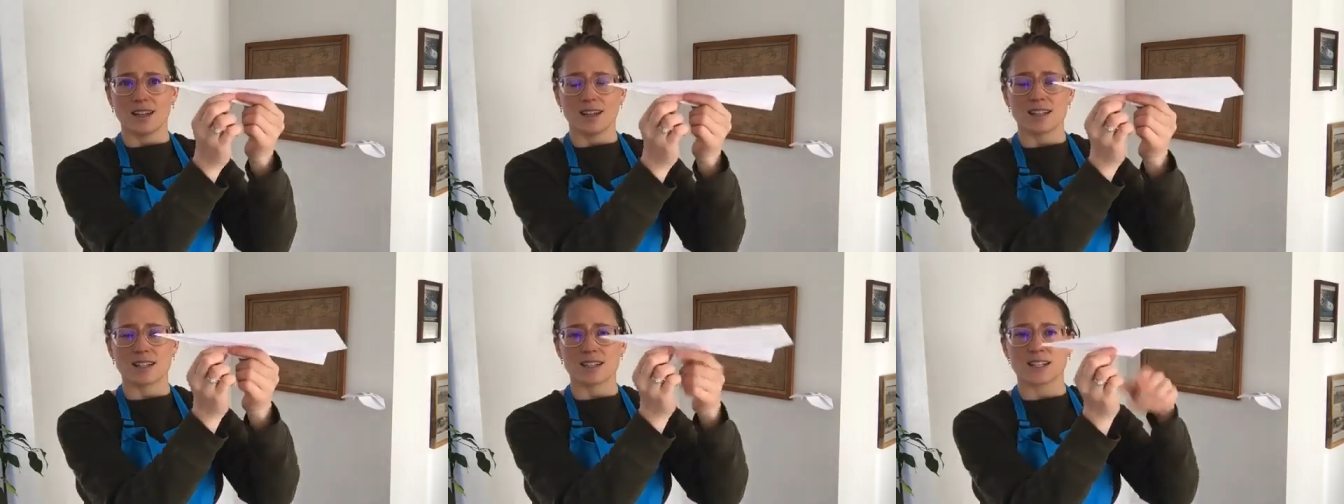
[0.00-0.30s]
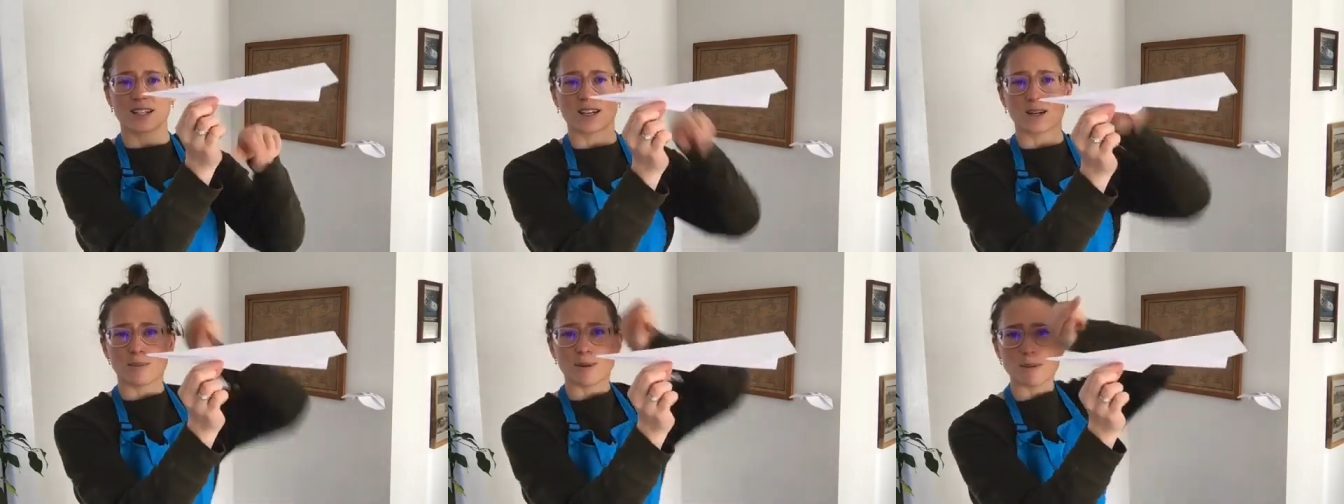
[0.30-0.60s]
That's
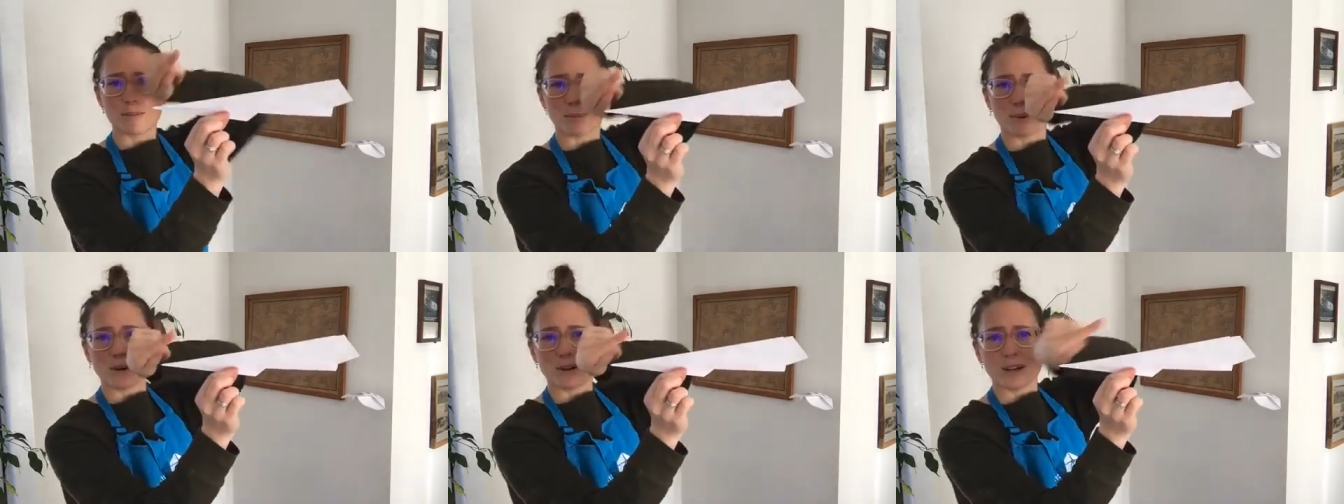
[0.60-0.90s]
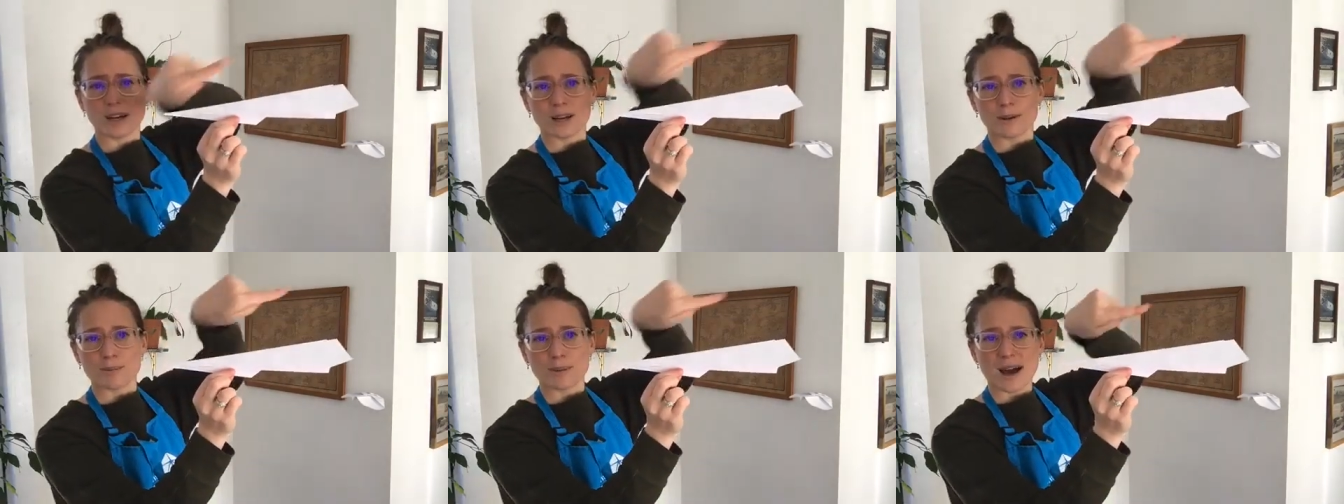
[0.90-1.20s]
gonna be
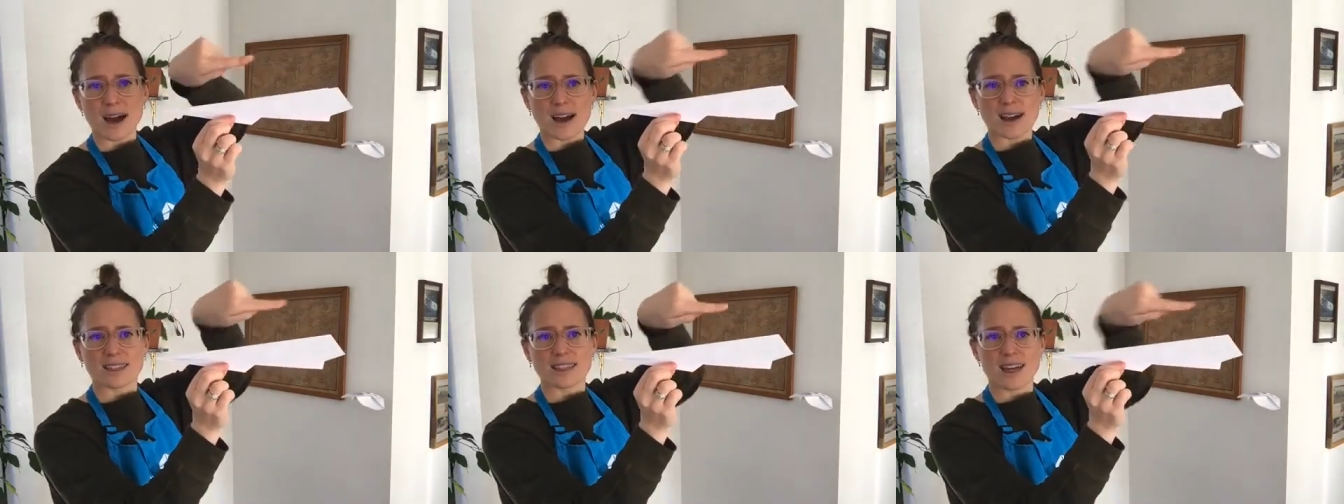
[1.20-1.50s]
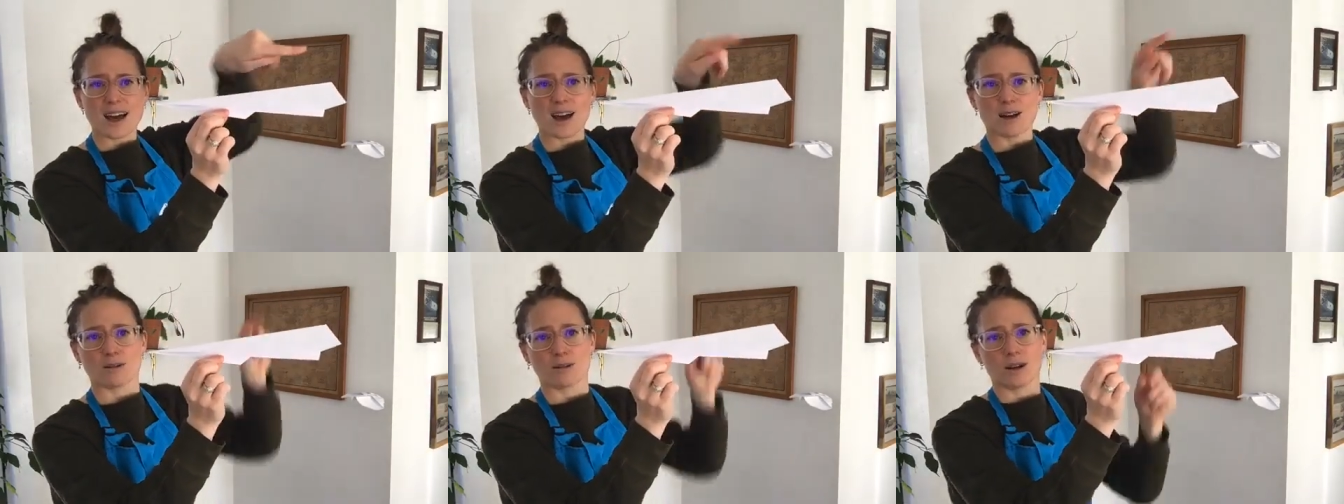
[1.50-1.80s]
pulling it back
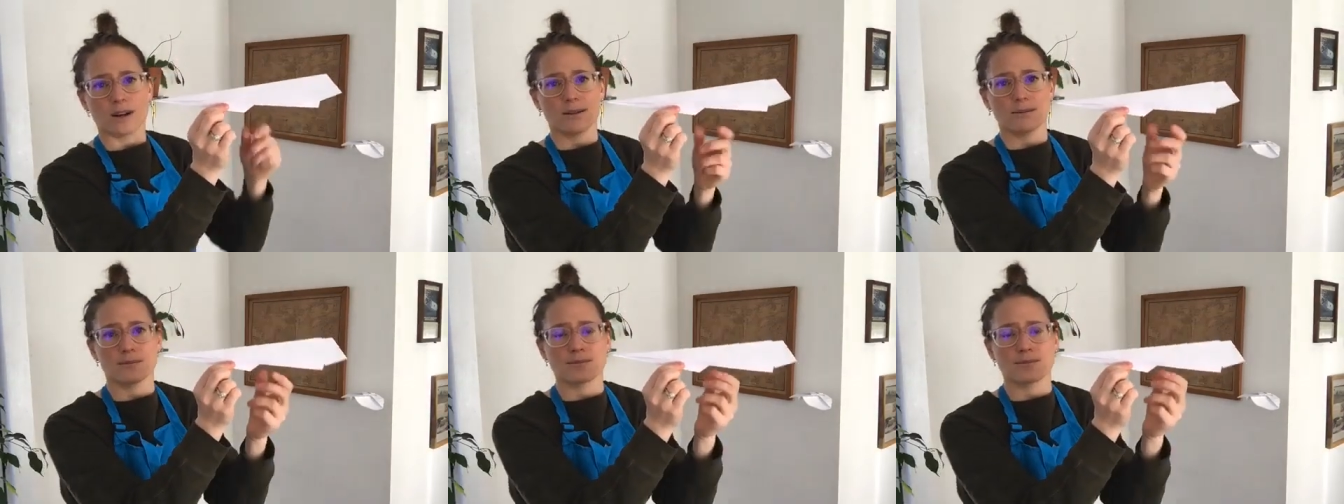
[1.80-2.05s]
that way.